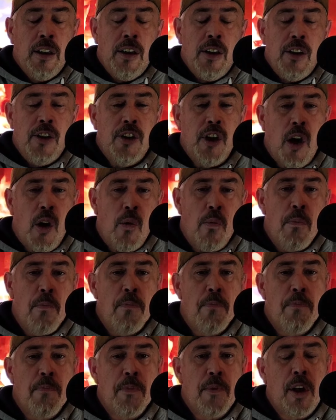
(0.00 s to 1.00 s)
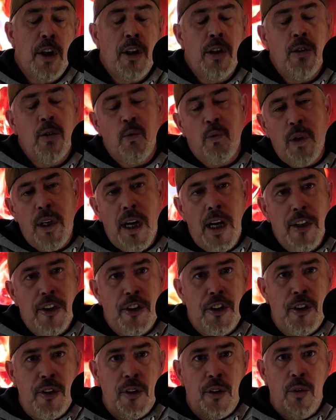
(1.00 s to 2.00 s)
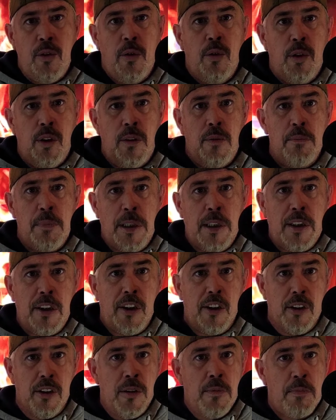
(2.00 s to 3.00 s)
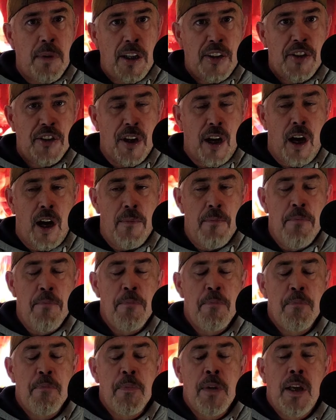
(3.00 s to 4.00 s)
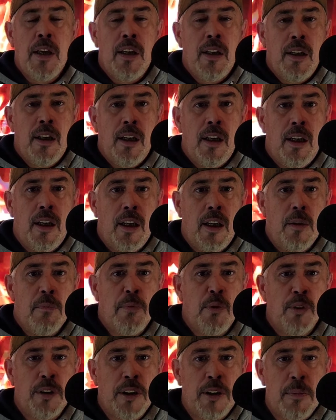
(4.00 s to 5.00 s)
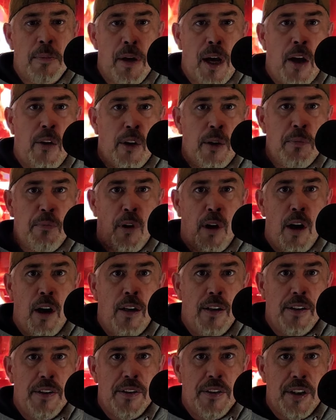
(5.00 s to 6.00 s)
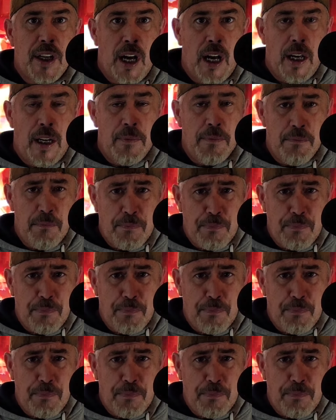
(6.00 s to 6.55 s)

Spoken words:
So went out to Meteor, my Saab, and pulled up the battery, brought it inside,